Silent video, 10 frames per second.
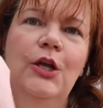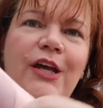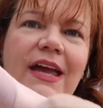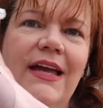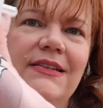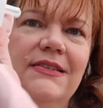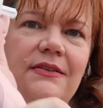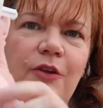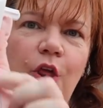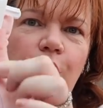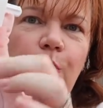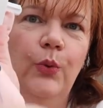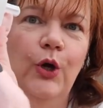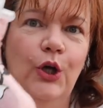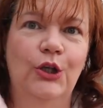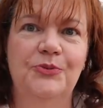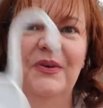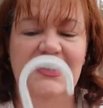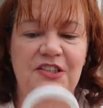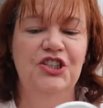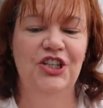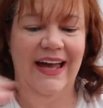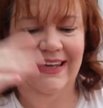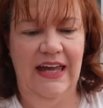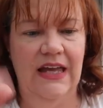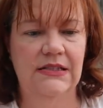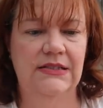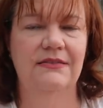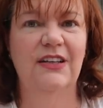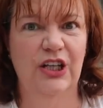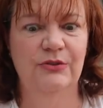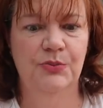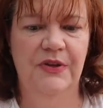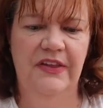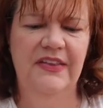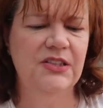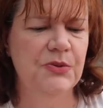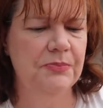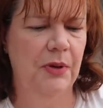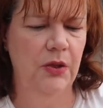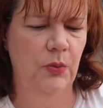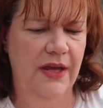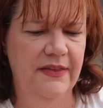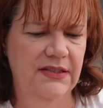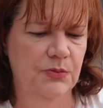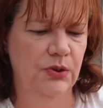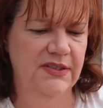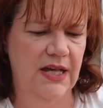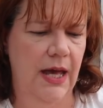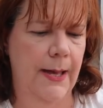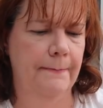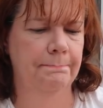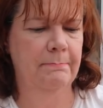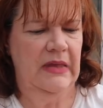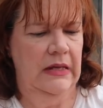looking at the world, because the jacket that goes with it, this was, by the way, this was £4